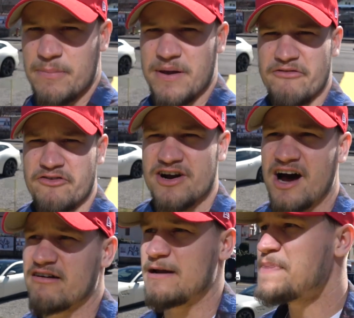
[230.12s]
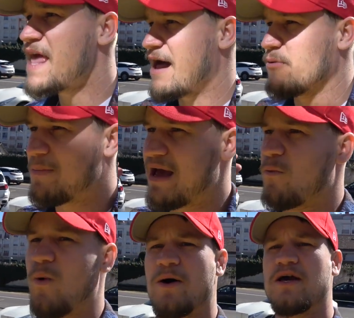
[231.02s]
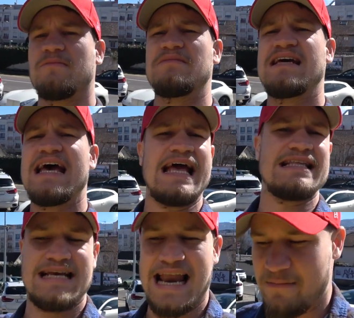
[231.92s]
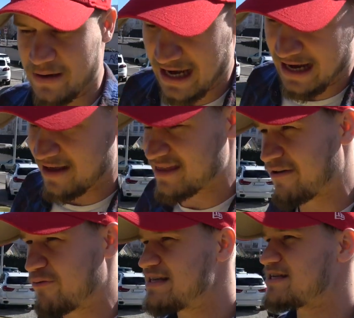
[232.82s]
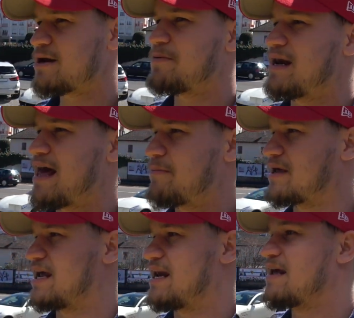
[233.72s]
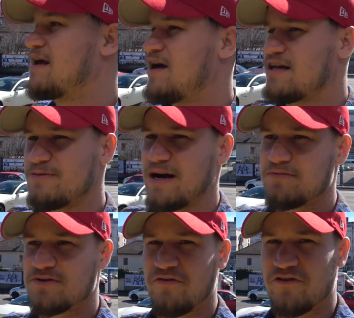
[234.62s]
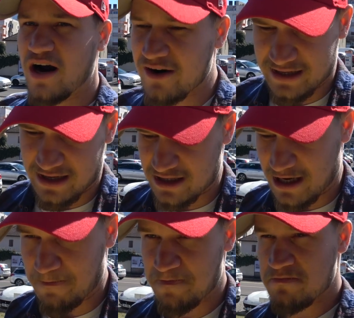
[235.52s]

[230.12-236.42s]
up in a Ferrari and we're being welcomed into Lamborghini. I think if we turned up in a Lamborghini and went up to a Ferrari dealership,